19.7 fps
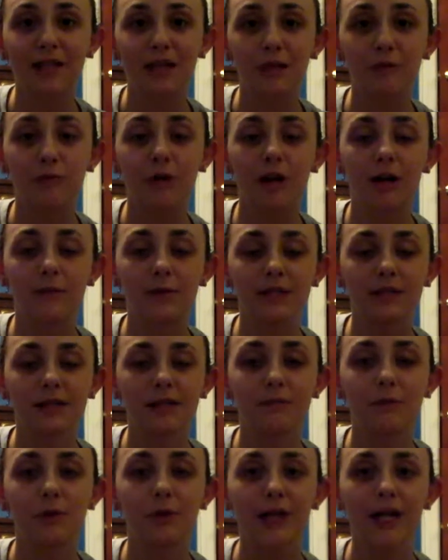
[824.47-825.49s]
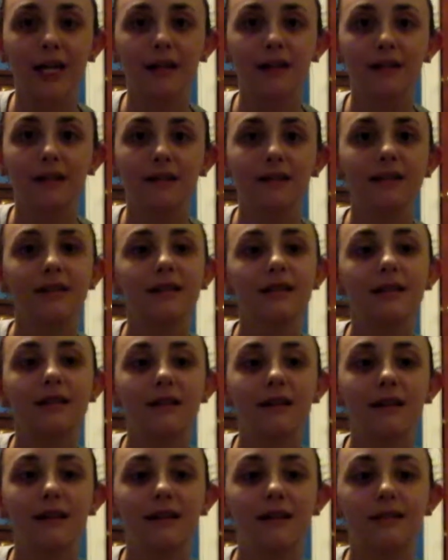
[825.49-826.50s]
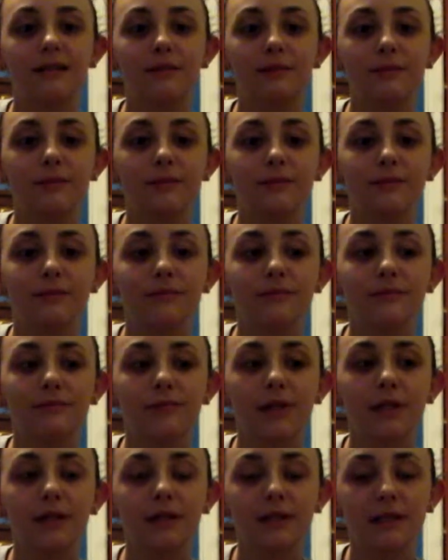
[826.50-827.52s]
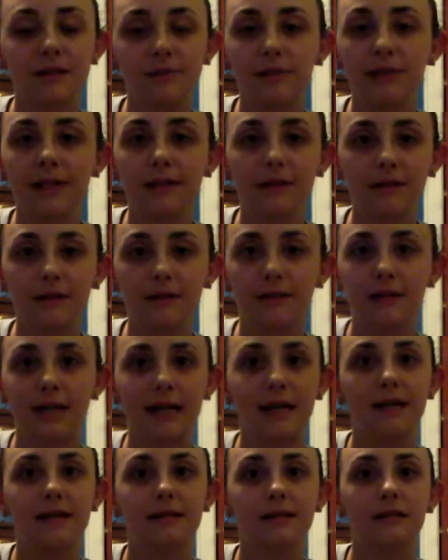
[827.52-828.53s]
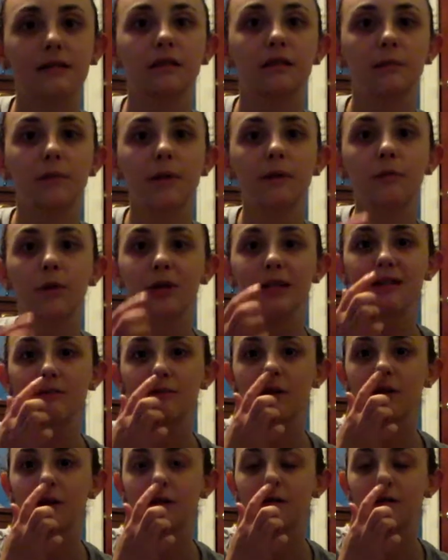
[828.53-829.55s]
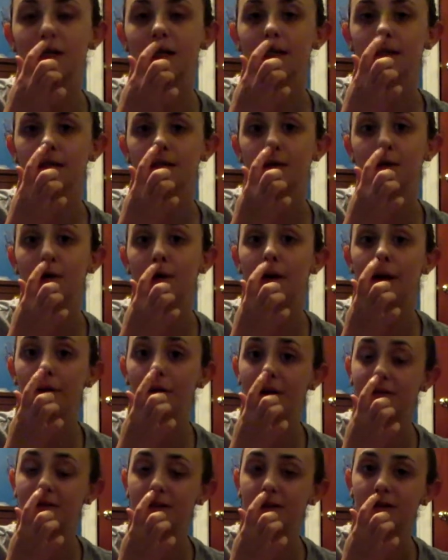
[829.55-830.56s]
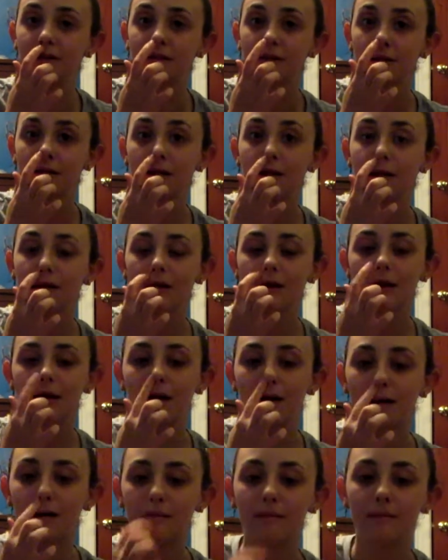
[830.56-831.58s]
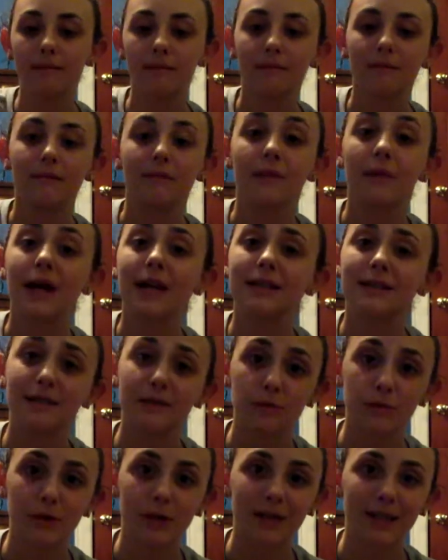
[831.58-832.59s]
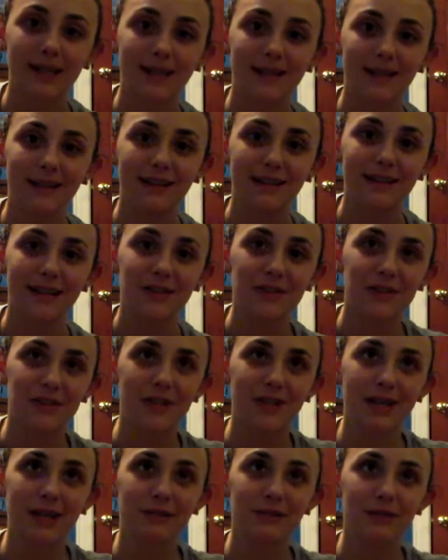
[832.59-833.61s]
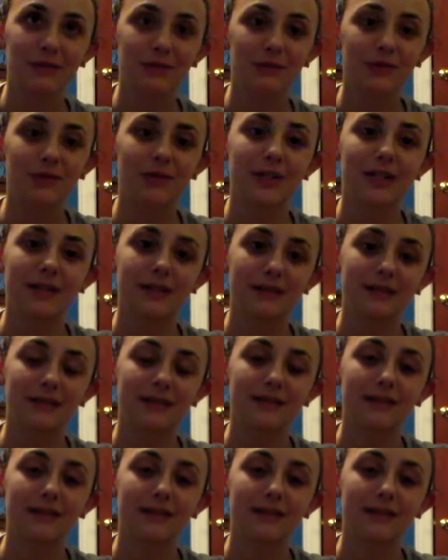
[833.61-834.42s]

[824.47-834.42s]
I promise I'm okay. Um, but I'll explain, I guess, a little bit more tomorrow and I let you know how I feel. Um, I did work yesterday, which was great.